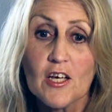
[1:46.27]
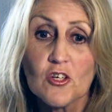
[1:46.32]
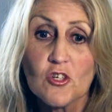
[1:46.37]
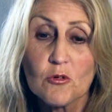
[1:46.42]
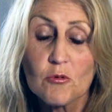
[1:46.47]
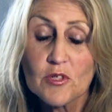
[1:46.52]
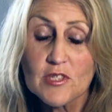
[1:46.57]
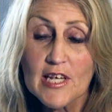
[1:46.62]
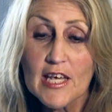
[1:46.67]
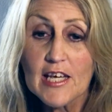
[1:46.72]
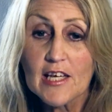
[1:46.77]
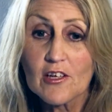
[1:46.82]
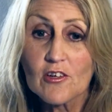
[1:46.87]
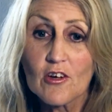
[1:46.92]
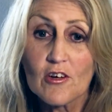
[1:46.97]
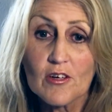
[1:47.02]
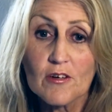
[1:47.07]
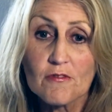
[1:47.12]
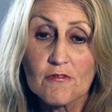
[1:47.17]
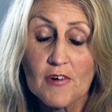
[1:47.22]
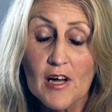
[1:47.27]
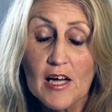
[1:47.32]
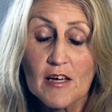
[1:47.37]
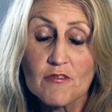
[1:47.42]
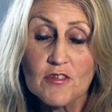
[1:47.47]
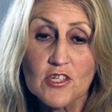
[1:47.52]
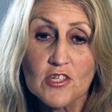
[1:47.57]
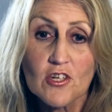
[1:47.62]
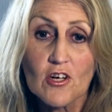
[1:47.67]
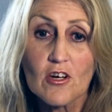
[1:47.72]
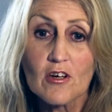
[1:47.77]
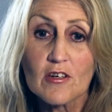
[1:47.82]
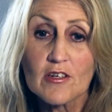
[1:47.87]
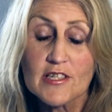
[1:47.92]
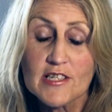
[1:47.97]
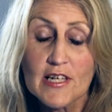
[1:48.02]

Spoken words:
you were taken on a 5-star,